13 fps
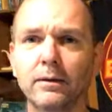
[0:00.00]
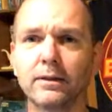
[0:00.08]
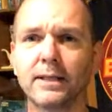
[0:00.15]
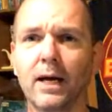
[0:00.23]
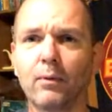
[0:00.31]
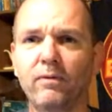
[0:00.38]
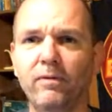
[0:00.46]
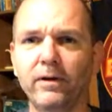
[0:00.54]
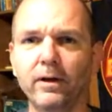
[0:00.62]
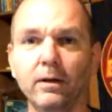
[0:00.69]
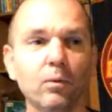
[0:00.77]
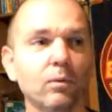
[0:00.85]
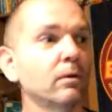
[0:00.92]
this is how we
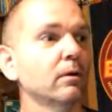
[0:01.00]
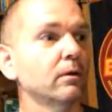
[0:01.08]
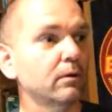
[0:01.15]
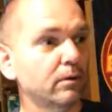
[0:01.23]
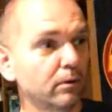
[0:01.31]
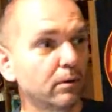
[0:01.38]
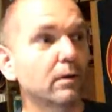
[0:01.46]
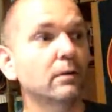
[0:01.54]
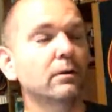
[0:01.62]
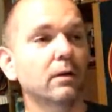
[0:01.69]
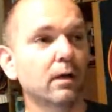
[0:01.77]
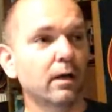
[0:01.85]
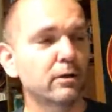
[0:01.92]
feel. Cool.
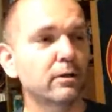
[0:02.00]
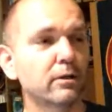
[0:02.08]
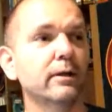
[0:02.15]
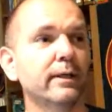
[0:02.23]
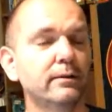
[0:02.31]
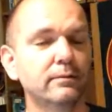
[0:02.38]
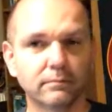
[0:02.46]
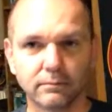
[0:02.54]
Understood.